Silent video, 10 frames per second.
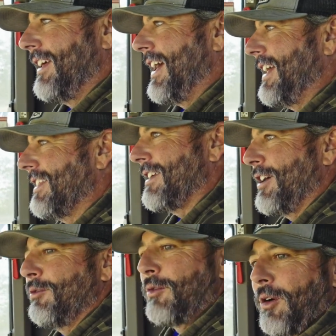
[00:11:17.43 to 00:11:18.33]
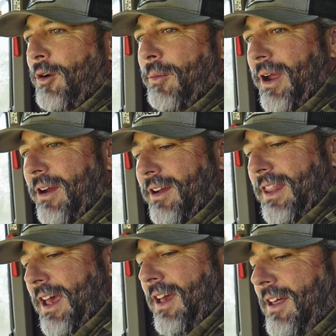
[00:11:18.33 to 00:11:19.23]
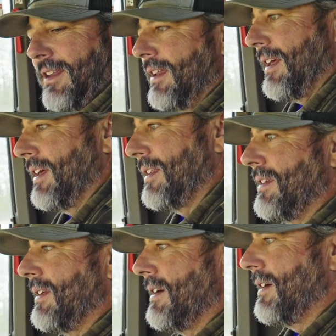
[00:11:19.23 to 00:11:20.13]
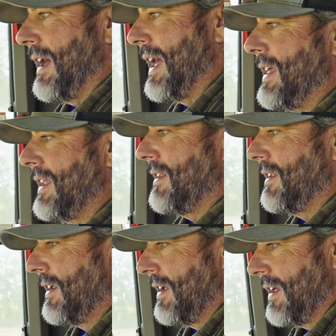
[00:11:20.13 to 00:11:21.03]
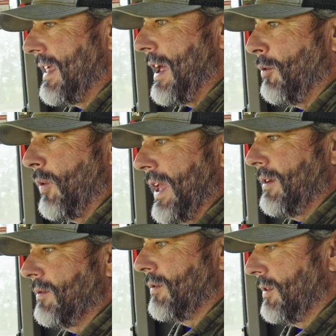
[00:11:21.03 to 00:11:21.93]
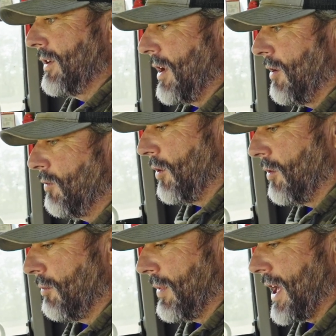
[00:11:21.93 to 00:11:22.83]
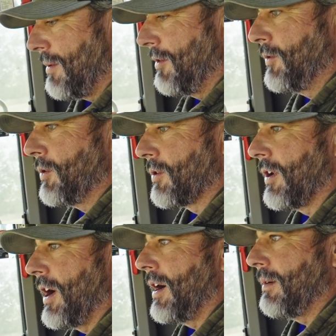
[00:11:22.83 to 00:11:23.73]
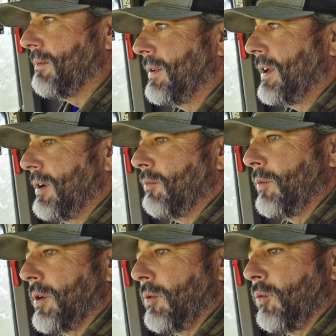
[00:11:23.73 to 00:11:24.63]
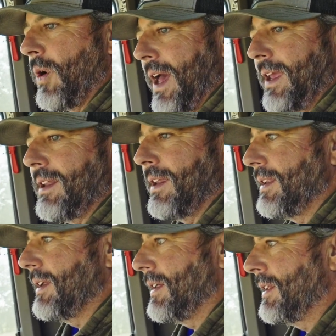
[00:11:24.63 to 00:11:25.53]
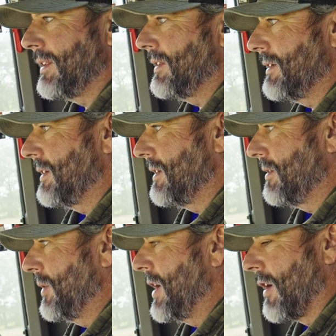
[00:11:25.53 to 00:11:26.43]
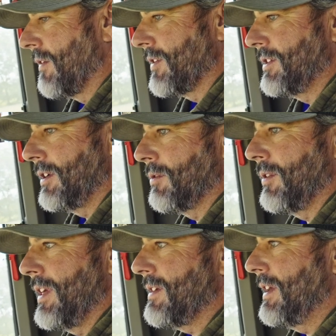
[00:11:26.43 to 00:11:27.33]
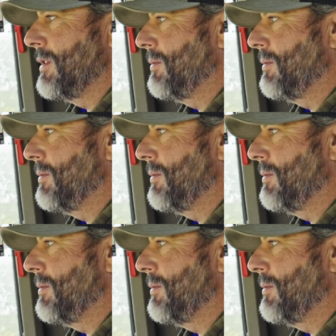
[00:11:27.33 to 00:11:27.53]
and so we're repairing that, and then that wheat, will become a full crop. We'll wait until we harvest it to reseed